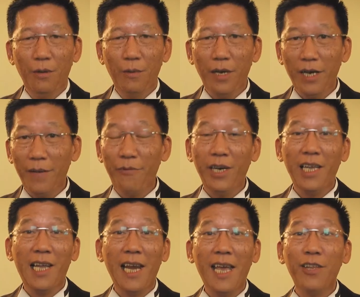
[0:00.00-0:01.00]
Well, I'm
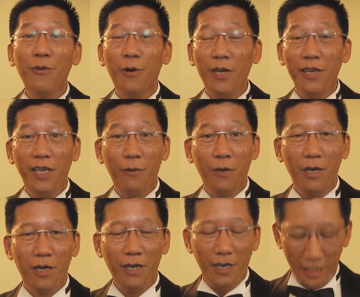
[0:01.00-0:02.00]
really glad you won the
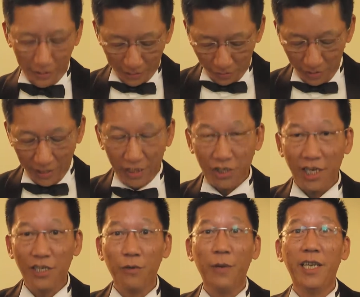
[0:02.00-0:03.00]
award, or else I don't get a
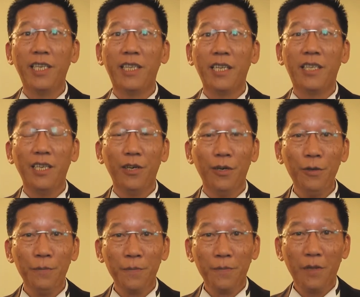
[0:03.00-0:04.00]
chance to wear this
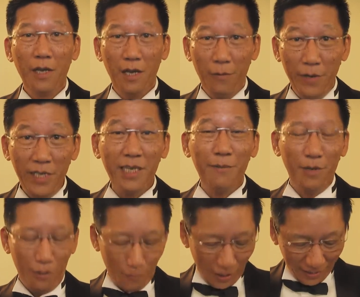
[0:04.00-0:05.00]
tuxedo uh, win some
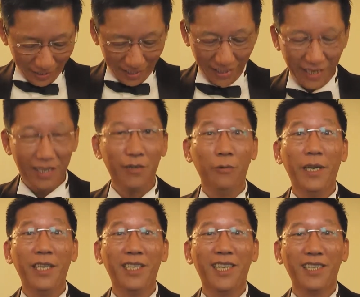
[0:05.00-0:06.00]
awards, then I get to
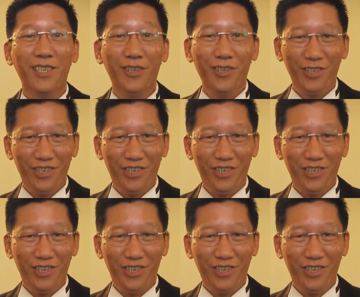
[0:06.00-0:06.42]
wear this tuxedo.